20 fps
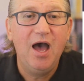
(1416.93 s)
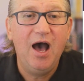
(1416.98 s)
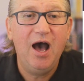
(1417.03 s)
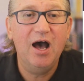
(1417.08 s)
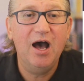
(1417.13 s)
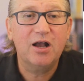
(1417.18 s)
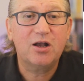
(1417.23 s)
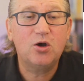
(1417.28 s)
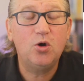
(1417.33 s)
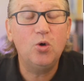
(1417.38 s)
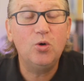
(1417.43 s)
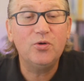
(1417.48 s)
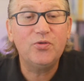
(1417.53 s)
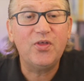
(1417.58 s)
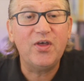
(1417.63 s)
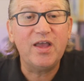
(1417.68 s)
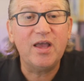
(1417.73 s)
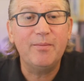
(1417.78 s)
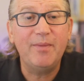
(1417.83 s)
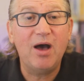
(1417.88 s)
Cool
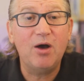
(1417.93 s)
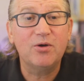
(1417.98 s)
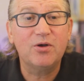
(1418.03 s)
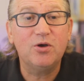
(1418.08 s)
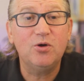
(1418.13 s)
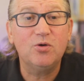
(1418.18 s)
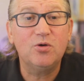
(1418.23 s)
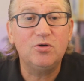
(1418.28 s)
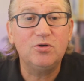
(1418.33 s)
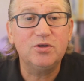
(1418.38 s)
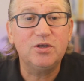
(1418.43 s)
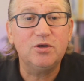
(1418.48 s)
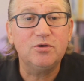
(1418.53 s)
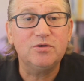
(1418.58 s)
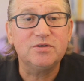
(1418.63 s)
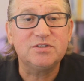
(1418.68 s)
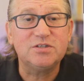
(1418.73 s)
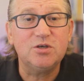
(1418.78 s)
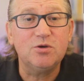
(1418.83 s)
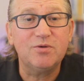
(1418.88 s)
thing about Google
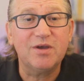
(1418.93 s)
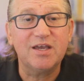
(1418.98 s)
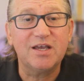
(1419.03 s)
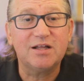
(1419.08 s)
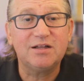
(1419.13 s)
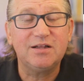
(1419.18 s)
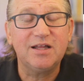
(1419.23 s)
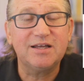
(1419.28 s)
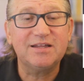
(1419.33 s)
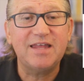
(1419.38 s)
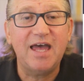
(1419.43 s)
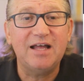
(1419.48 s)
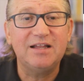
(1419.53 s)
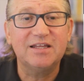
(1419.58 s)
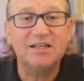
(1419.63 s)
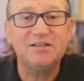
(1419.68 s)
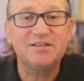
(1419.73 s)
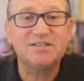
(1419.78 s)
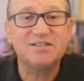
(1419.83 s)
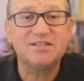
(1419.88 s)
is you can click that
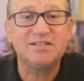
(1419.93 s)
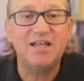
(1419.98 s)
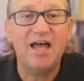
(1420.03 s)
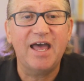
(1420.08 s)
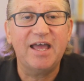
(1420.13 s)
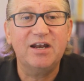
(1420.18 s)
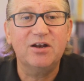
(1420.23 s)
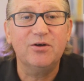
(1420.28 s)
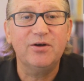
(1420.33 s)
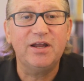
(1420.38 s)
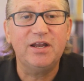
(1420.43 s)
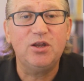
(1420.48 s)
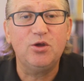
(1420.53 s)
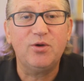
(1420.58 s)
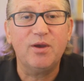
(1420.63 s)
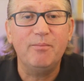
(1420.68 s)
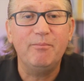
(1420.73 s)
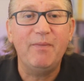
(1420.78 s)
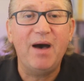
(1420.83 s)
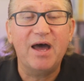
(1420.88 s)
little slider and you
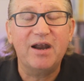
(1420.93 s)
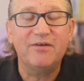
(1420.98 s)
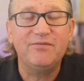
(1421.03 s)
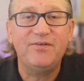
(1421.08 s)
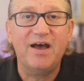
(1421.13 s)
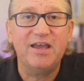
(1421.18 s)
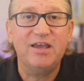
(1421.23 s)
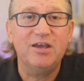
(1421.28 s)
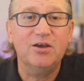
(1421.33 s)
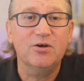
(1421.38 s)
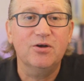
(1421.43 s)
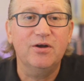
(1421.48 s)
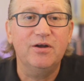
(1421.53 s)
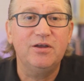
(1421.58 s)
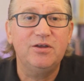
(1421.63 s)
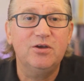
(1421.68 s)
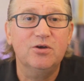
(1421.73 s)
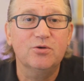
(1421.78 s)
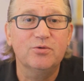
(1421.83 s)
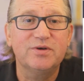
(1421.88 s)
can modify your
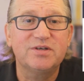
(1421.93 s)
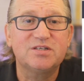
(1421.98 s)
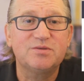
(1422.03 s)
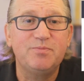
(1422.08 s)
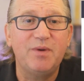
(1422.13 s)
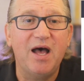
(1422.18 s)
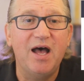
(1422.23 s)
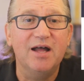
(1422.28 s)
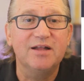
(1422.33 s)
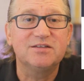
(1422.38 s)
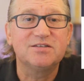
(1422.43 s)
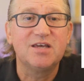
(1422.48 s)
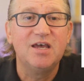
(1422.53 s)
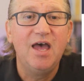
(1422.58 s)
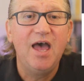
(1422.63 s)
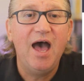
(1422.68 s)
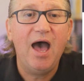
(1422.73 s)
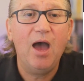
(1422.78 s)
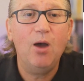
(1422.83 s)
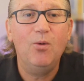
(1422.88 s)
response.
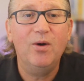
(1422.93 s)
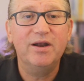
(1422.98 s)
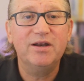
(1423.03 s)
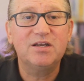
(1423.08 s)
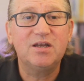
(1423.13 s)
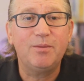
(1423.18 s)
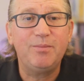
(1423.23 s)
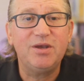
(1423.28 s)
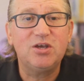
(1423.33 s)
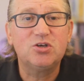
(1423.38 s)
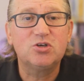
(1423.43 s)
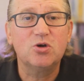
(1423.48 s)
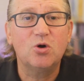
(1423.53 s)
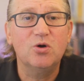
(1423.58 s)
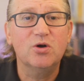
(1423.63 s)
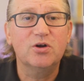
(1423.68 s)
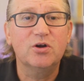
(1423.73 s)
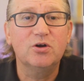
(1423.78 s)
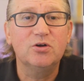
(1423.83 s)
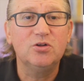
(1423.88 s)
I want it to be
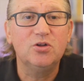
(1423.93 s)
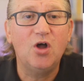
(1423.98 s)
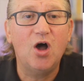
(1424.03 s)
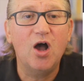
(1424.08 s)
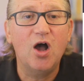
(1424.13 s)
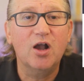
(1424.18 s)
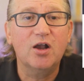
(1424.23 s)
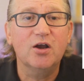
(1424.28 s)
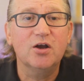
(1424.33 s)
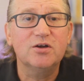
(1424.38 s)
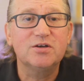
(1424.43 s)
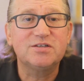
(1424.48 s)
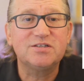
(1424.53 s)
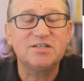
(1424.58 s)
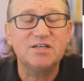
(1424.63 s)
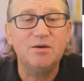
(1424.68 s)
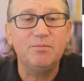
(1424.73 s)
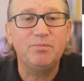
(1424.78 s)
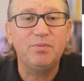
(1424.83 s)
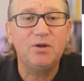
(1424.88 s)
shorter, longer,
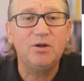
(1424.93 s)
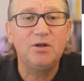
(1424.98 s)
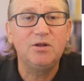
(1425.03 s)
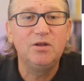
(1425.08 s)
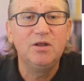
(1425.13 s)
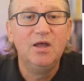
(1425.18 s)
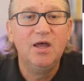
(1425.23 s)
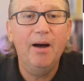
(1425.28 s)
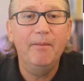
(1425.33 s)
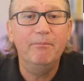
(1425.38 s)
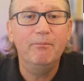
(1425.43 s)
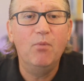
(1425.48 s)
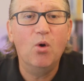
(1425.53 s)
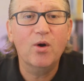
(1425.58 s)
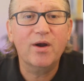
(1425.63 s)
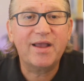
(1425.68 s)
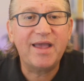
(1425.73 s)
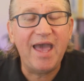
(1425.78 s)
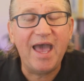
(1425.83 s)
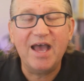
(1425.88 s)
simple, more
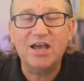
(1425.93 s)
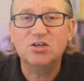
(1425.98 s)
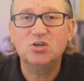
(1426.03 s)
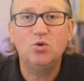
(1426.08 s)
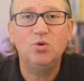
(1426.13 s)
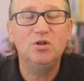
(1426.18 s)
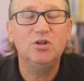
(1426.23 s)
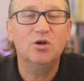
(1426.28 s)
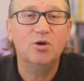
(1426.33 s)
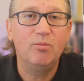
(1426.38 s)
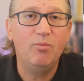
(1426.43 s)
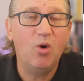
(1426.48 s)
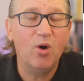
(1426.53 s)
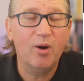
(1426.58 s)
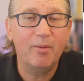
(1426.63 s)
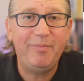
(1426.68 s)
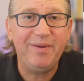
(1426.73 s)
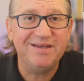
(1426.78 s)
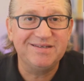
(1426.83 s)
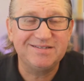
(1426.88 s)
casual, or more
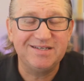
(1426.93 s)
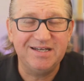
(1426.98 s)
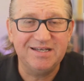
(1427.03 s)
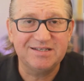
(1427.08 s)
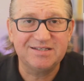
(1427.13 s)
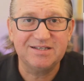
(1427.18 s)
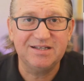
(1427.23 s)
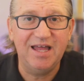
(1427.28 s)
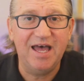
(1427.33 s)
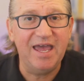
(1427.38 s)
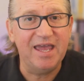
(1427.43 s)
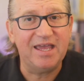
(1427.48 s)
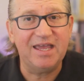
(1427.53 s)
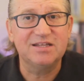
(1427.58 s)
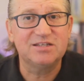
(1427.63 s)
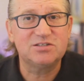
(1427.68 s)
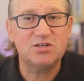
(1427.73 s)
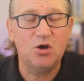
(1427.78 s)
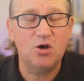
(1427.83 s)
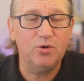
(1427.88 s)
business-like. And
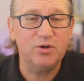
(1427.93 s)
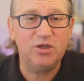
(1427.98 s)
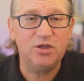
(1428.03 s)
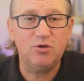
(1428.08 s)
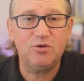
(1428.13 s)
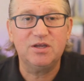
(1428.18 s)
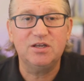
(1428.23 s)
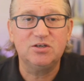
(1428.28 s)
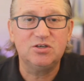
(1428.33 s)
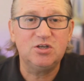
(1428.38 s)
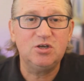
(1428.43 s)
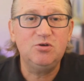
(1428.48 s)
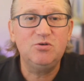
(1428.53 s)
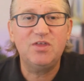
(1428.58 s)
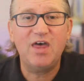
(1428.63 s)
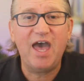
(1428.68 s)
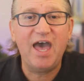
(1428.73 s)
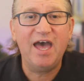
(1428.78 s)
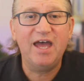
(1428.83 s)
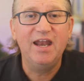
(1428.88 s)
so you can do
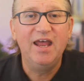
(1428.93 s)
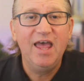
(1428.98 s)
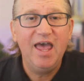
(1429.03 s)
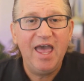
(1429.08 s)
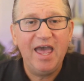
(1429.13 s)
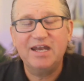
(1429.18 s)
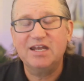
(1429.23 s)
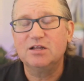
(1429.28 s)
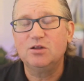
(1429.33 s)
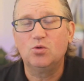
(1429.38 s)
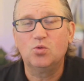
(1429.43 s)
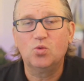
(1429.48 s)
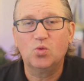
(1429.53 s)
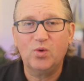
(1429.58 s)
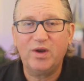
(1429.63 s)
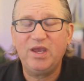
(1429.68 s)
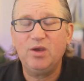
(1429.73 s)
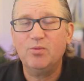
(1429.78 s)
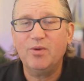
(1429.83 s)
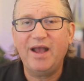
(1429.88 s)
that, and it'll
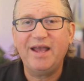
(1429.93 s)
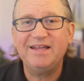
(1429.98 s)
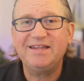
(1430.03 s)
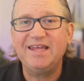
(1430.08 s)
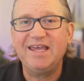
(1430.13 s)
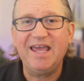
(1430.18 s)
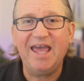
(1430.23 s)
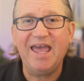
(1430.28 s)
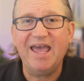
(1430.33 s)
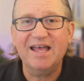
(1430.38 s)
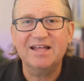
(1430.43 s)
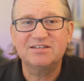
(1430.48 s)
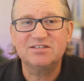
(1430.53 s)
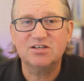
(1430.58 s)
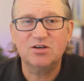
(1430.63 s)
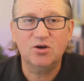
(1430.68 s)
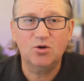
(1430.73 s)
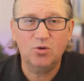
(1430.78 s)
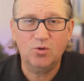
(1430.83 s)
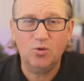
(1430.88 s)
rewrite the
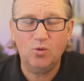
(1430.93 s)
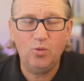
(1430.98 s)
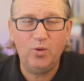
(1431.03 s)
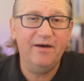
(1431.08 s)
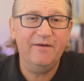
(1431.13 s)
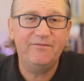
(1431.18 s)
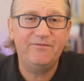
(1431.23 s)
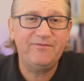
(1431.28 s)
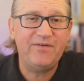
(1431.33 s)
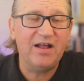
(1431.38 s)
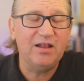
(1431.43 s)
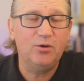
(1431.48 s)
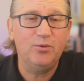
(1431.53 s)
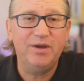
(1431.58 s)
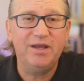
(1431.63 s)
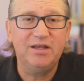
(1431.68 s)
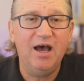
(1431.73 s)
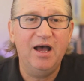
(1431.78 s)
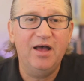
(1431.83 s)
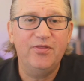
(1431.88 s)
answer
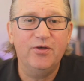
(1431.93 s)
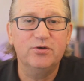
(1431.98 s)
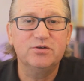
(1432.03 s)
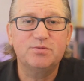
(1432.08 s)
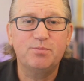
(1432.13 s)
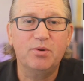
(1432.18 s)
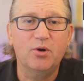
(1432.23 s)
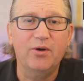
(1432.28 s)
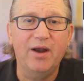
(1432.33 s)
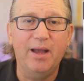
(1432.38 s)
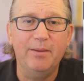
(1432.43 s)
following those parameters.